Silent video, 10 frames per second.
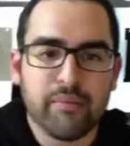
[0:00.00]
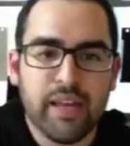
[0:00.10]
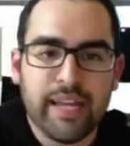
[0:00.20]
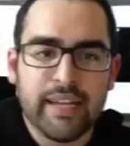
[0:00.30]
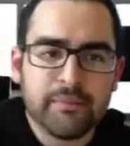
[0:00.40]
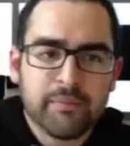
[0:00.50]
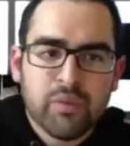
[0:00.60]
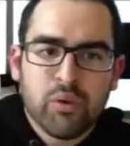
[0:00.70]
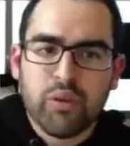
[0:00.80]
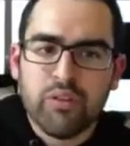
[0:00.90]
And
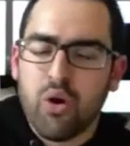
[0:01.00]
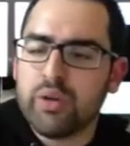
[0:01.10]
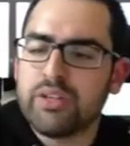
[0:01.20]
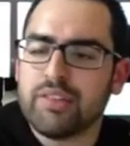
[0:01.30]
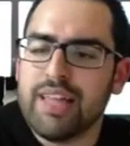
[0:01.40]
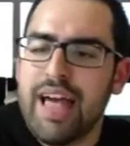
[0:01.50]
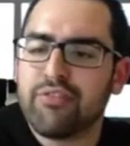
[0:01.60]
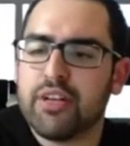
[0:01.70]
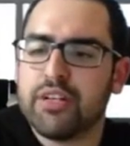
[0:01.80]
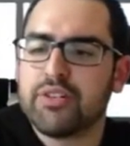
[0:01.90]
we've always
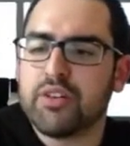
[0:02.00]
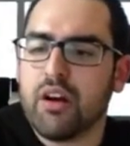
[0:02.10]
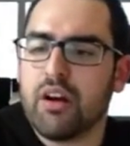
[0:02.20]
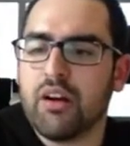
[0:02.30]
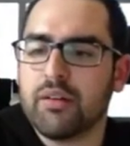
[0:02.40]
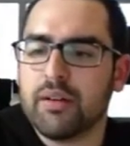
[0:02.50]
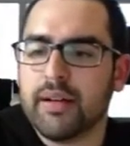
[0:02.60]
leveraged our